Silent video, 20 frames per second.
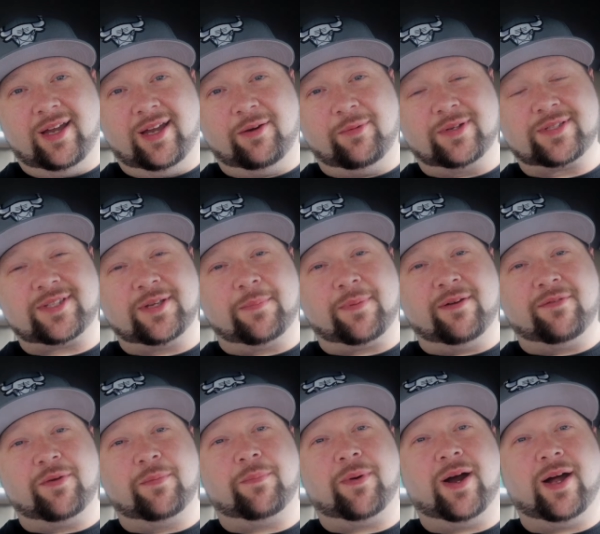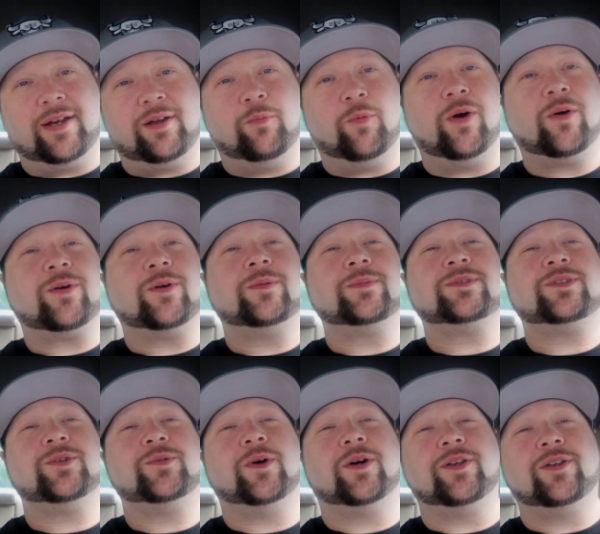Hey, what's up everybody? Welcome
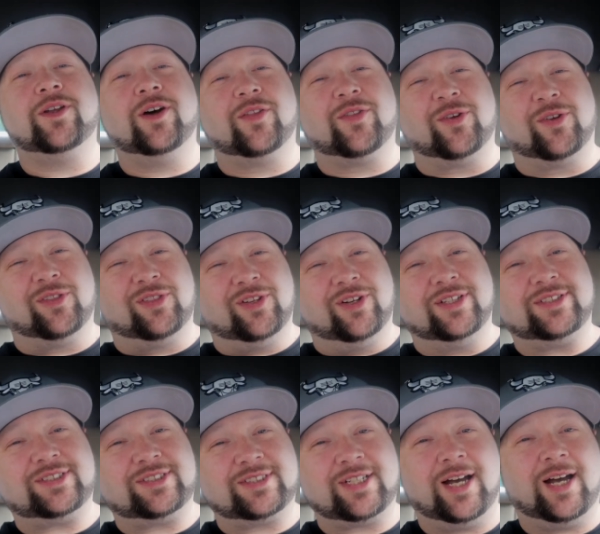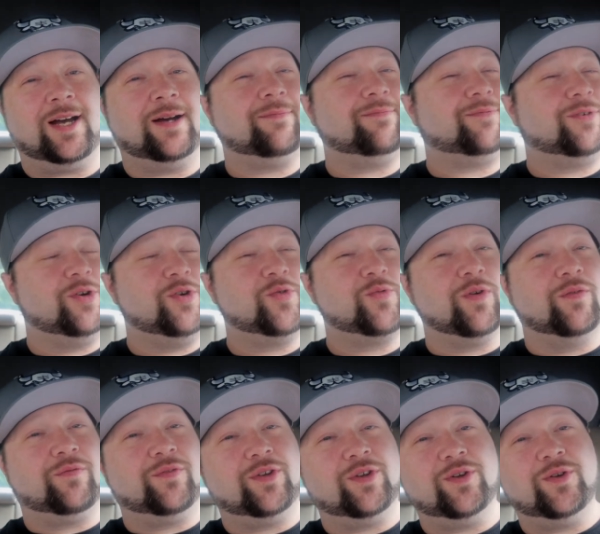to another lunchtime food
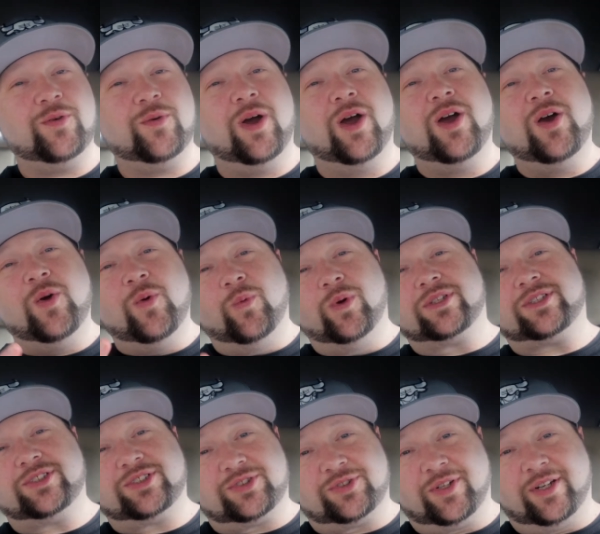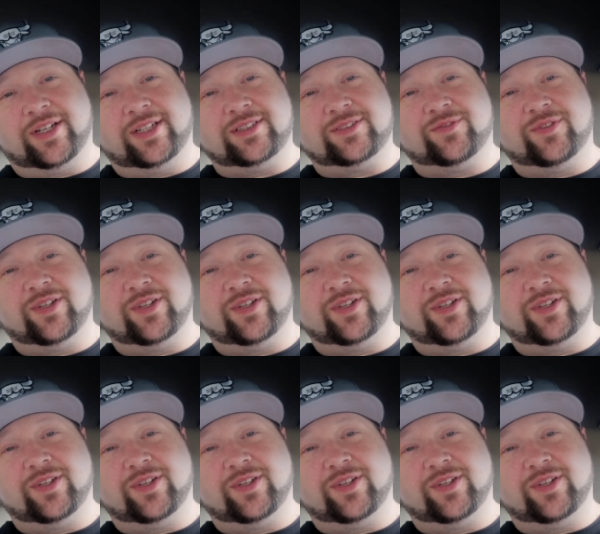review with the Strange